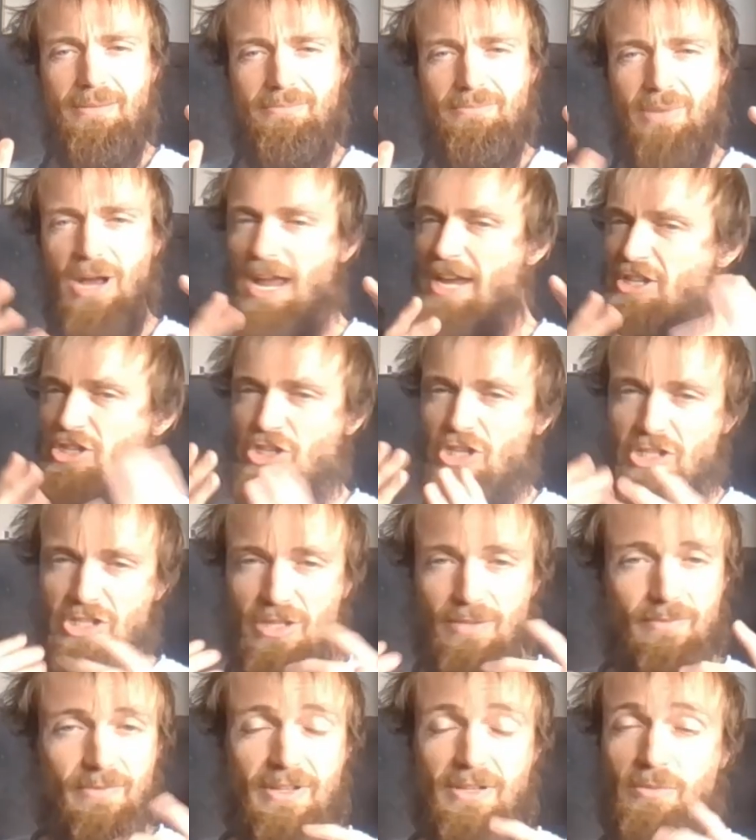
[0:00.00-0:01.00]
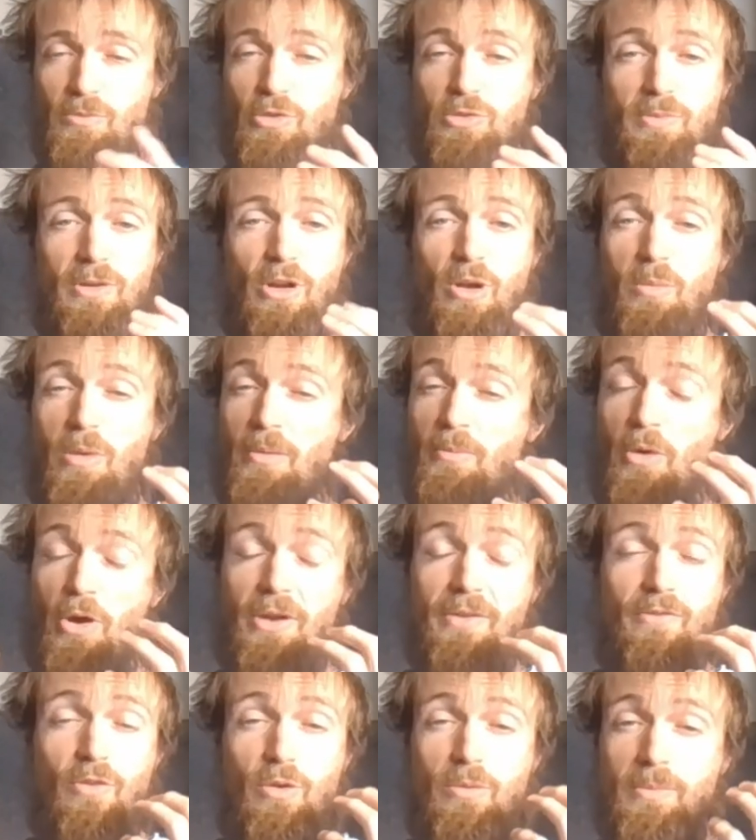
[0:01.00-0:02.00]
But it's just something that's been on my
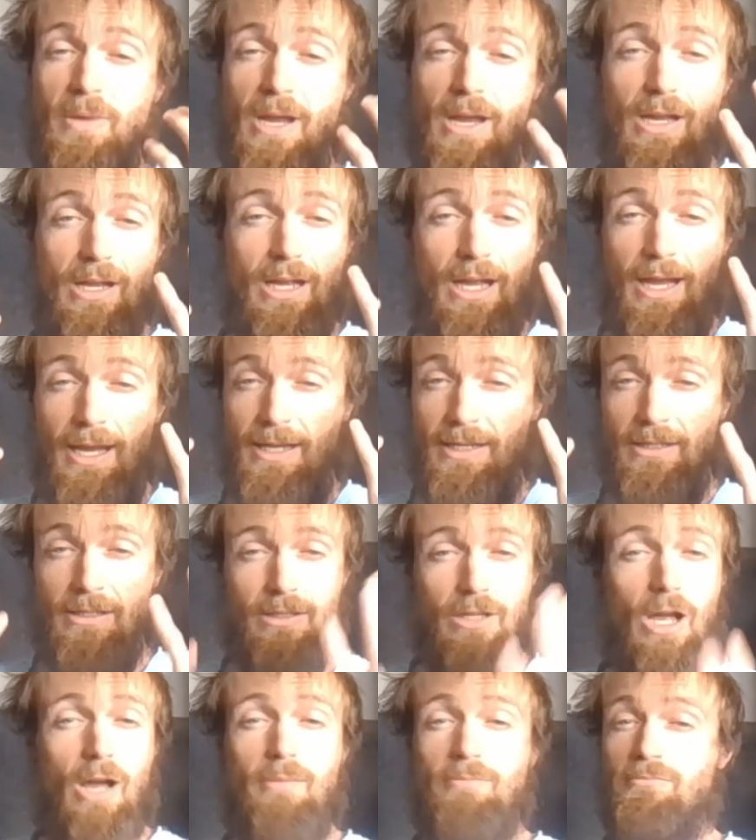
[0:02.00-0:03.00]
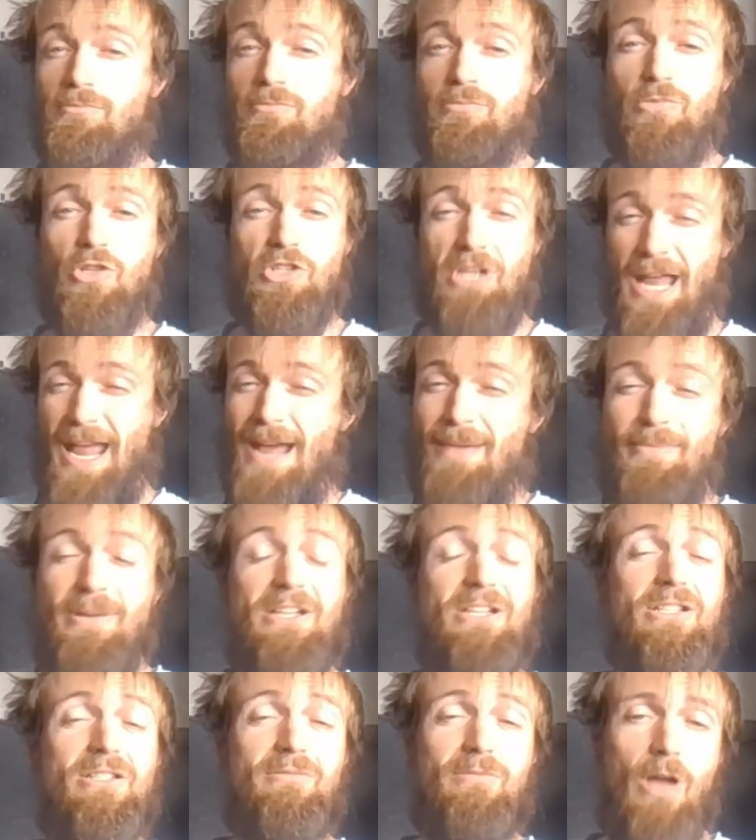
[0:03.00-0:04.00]
mind for a bit. And I'm just happy.
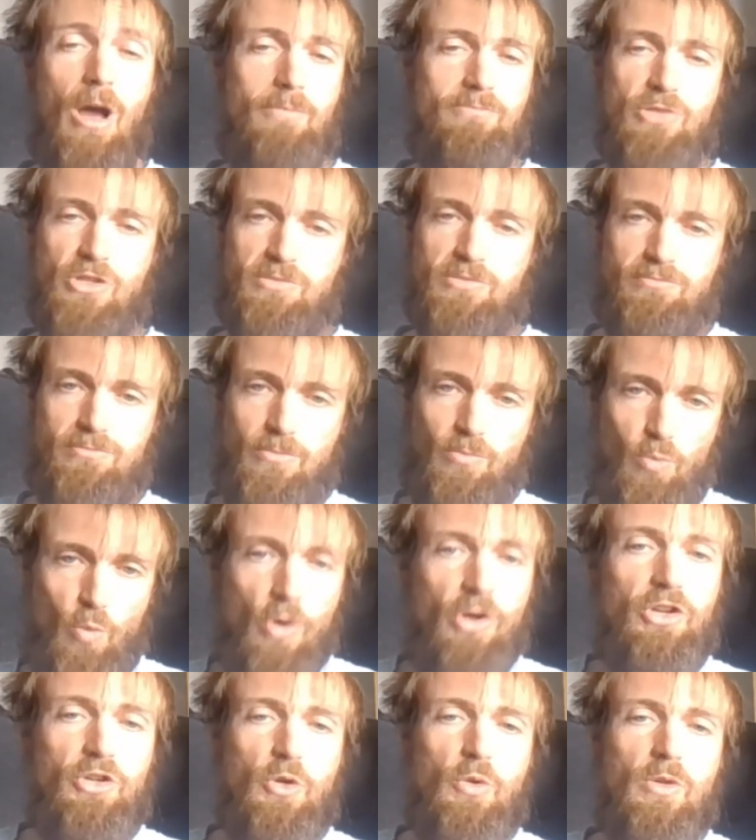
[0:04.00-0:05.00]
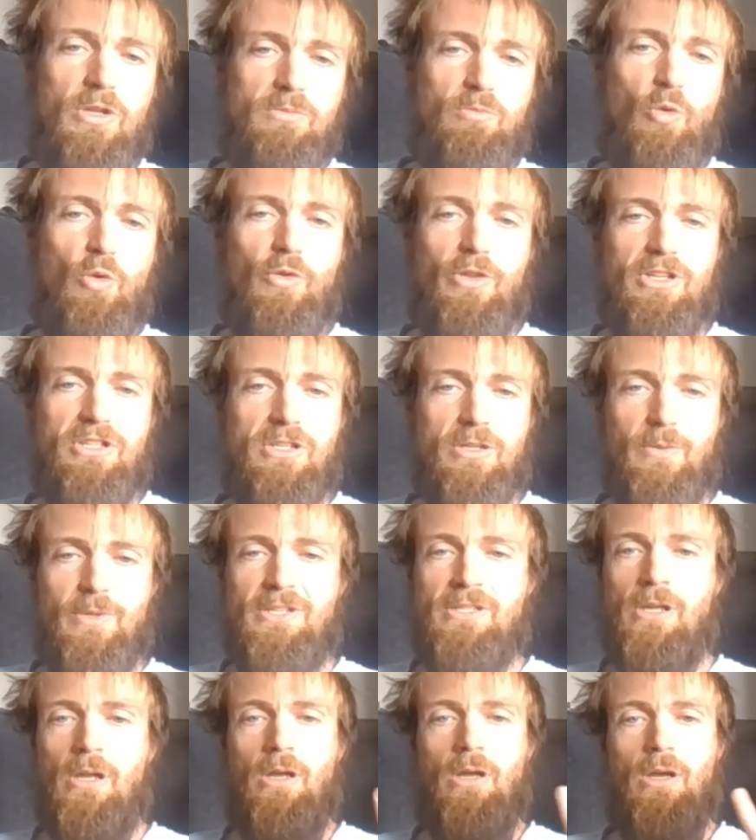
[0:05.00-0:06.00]
I just want to do this more of this
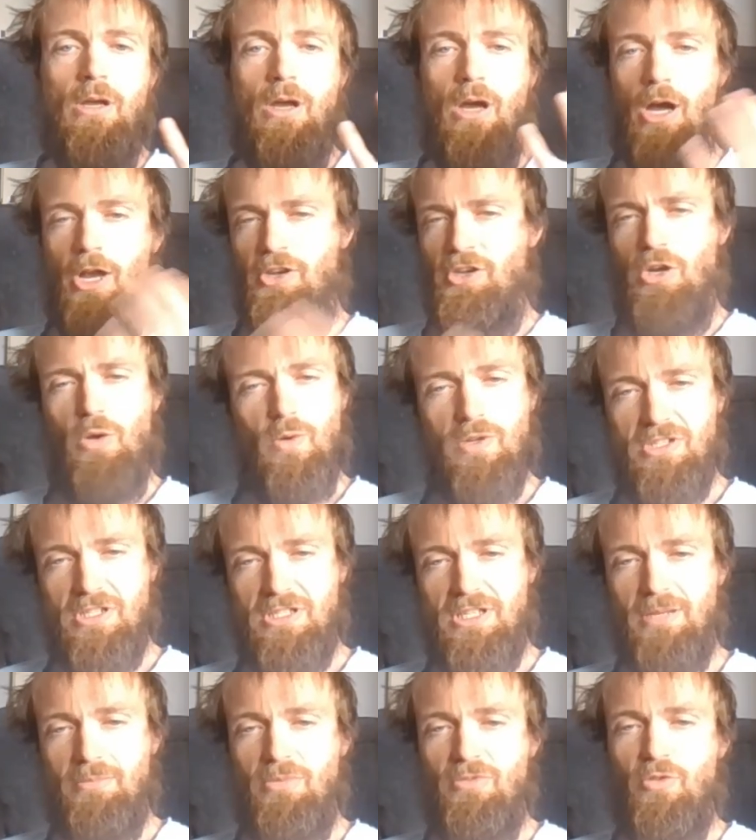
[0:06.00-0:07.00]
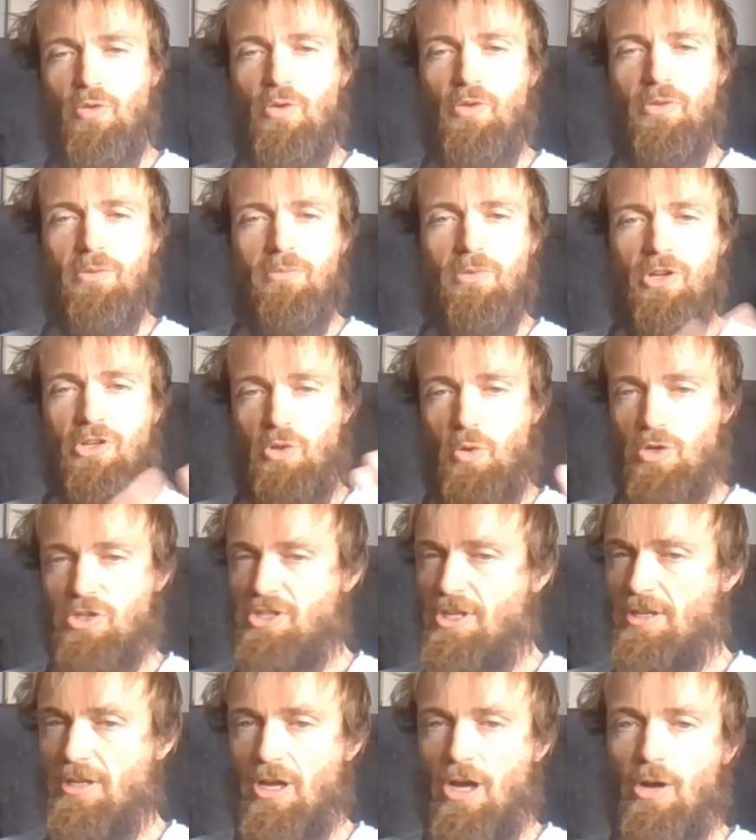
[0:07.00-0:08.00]
series. I know, as I said before, and I know I
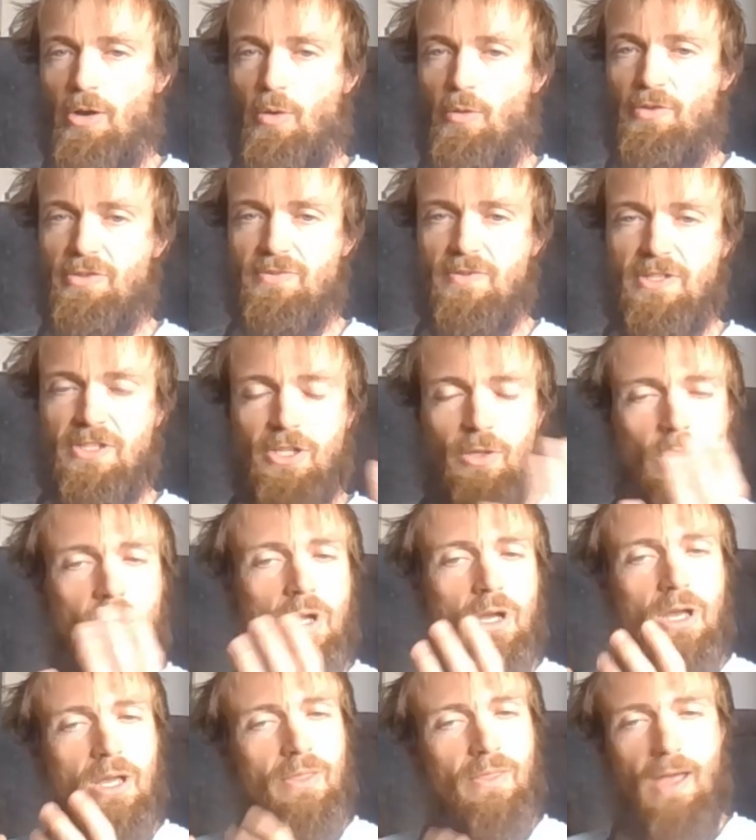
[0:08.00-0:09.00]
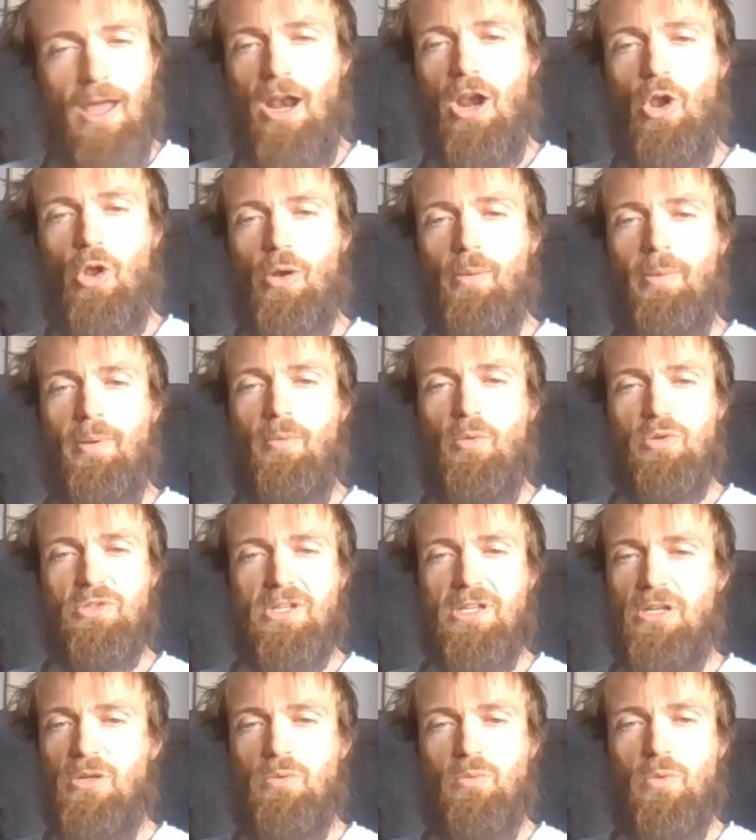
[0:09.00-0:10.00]
said earlier in this video, that a lot of people
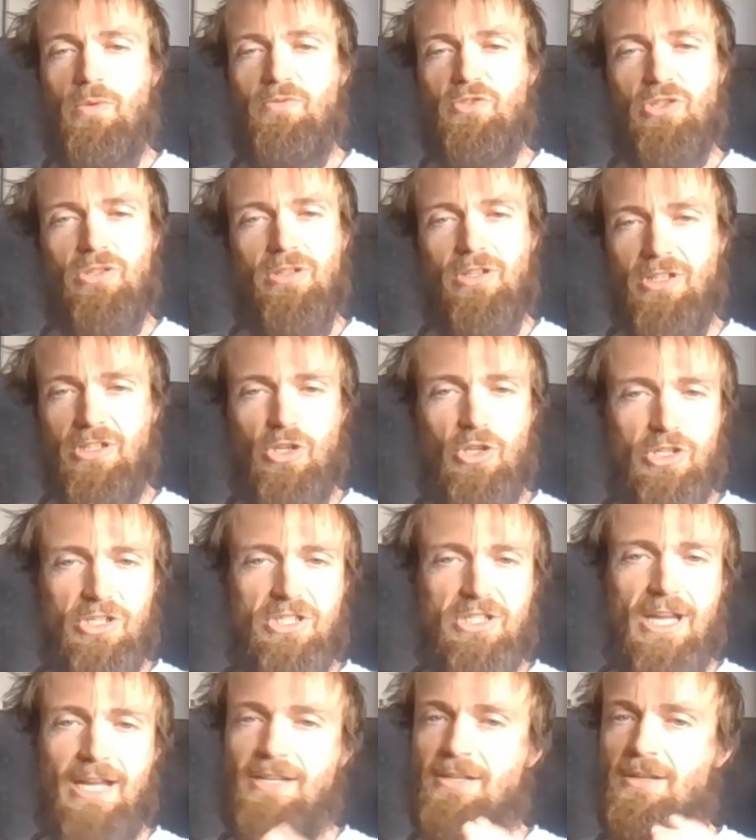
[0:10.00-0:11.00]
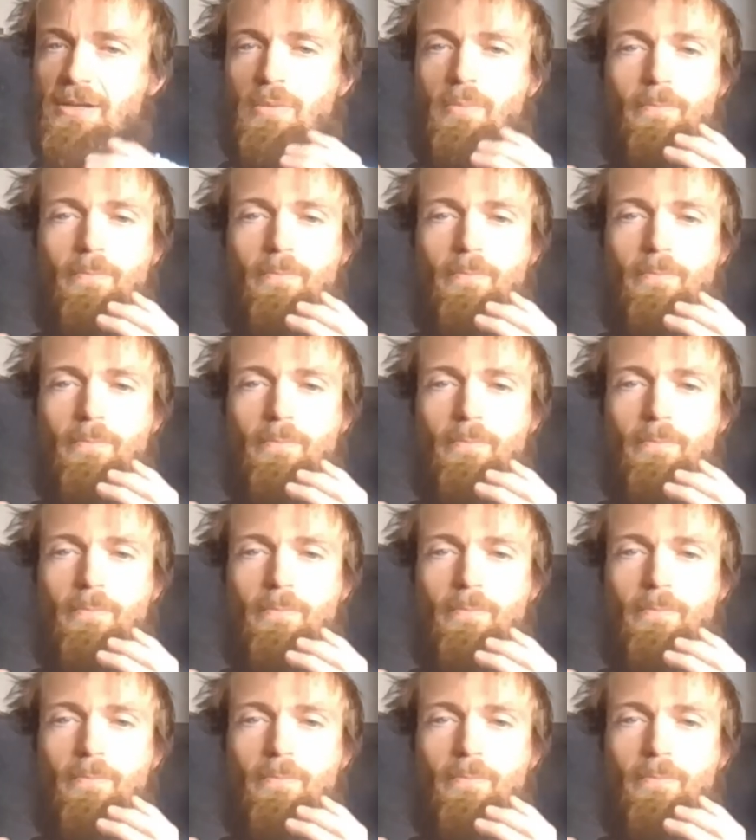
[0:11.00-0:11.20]
say lone wolves are good as dead.